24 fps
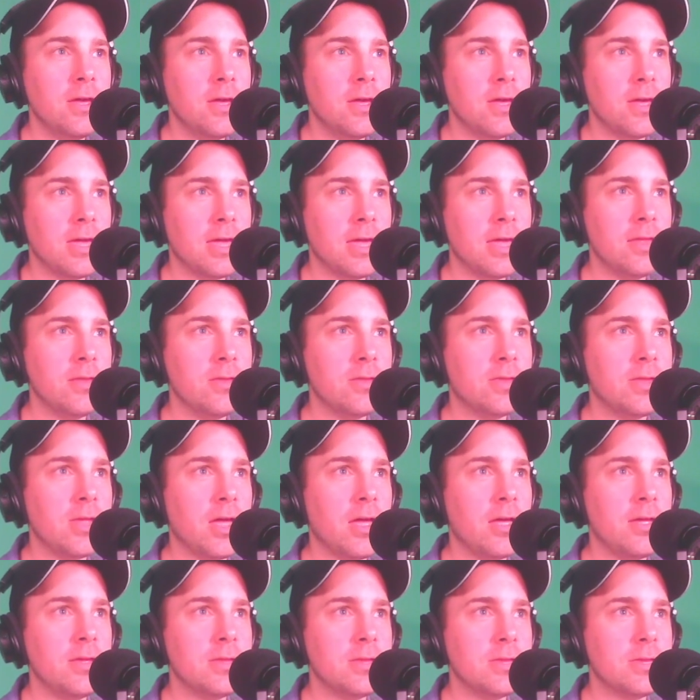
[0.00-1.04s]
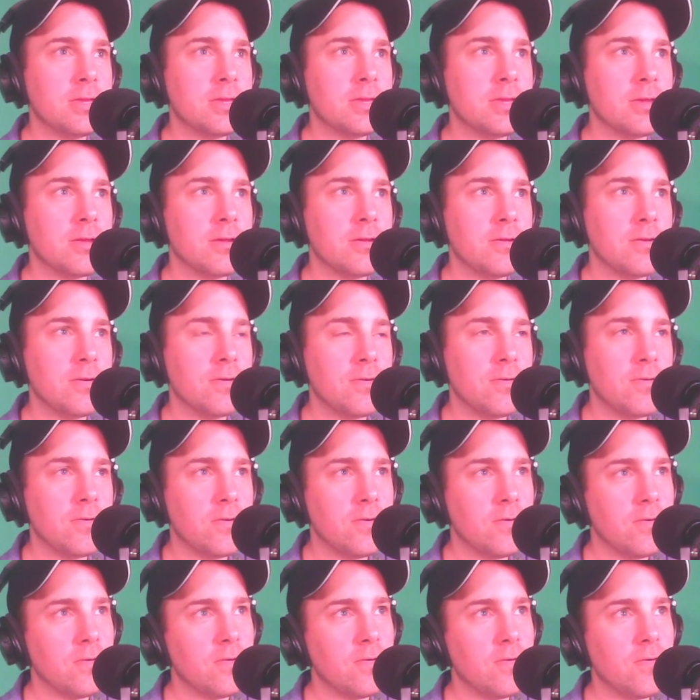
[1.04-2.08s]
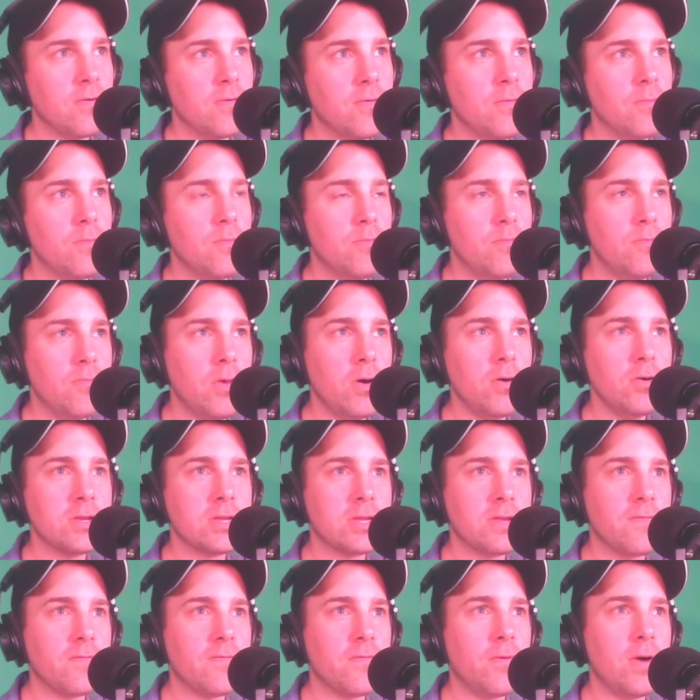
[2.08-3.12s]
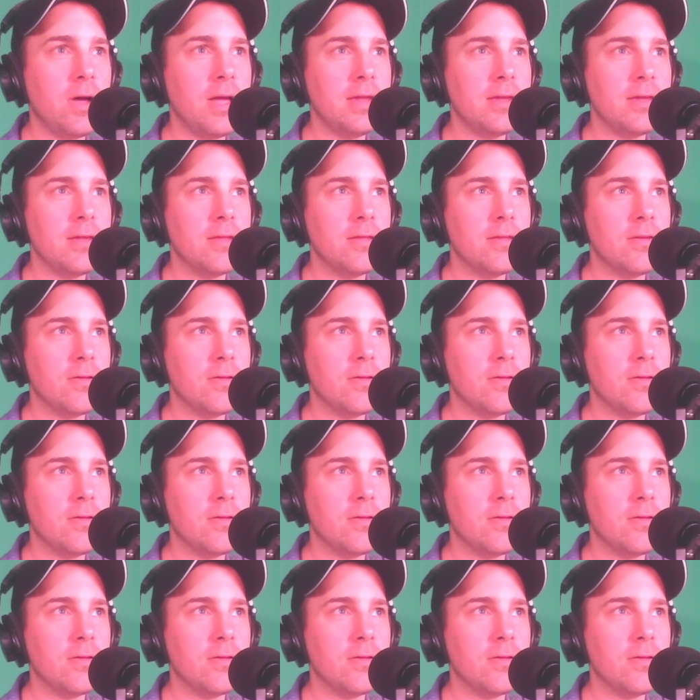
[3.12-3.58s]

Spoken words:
it does most of what